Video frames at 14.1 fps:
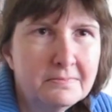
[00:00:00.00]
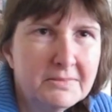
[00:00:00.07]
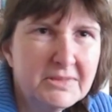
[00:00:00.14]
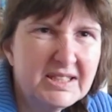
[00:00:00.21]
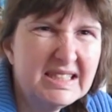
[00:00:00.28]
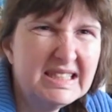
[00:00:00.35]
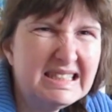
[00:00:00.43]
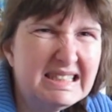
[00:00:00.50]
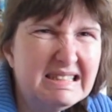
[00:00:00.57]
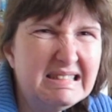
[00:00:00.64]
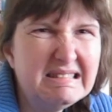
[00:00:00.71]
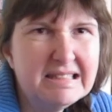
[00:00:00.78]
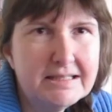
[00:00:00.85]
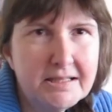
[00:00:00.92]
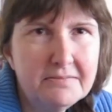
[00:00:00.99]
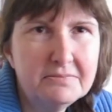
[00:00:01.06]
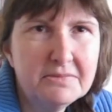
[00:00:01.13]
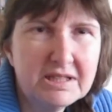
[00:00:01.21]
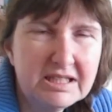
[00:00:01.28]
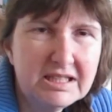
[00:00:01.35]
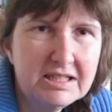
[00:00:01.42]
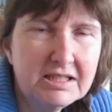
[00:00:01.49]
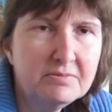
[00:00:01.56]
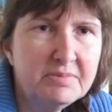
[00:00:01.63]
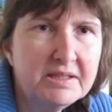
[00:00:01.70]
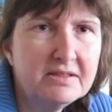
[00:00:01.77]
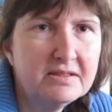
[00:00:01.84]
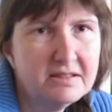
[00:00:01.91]
sell them a little
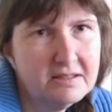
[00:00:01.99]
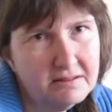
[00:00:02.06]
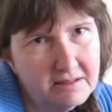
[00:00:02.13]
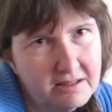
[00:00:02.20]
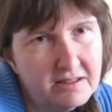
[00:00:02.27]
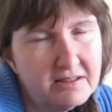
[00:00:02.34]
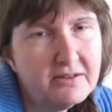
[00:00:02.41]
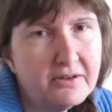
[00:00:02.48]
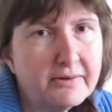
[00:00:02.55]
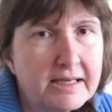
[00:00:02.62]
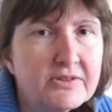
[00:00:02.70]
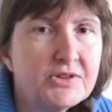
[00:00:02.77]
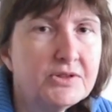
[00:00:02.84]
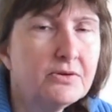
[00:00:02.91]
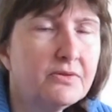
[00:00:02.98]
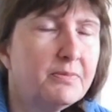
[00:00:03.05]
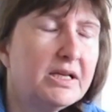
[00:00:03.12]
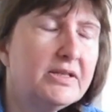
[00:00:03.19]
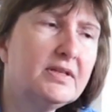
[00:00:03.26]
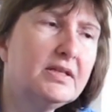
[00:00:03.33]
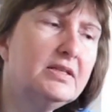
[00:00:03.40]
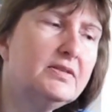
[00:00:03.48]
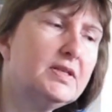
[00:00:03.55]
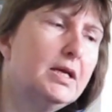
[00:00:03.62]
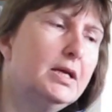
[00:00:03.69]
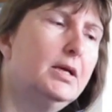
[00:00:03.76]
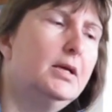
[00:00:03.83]
bit in the direction of my size,